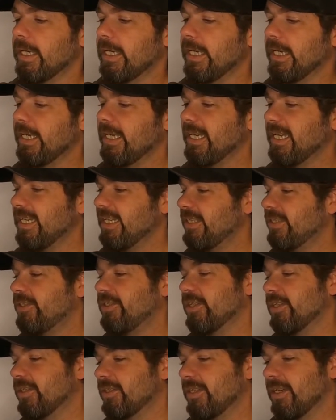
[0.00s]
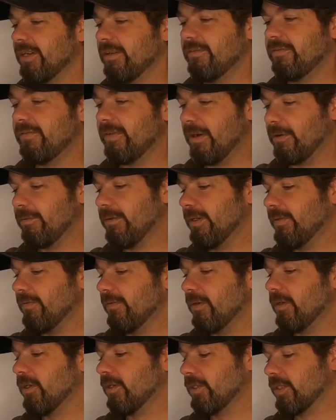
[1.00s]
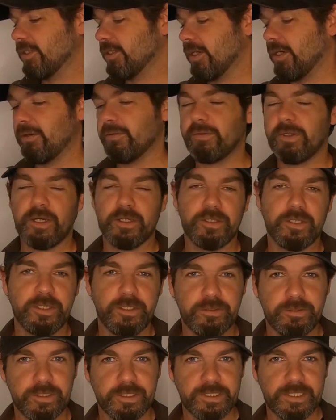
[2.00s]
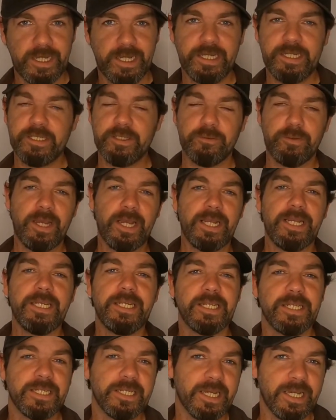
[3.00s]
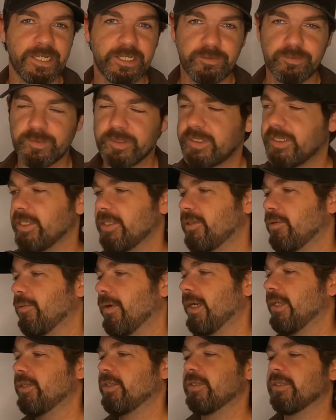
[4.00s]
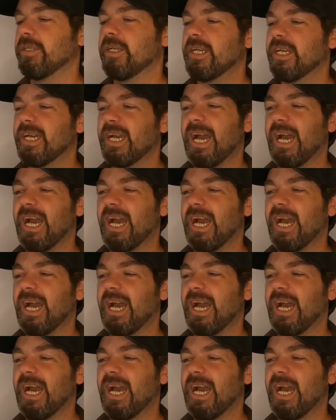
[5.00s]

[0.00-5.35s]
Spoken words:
it is just a very versatile gun that you can take to any engagement situation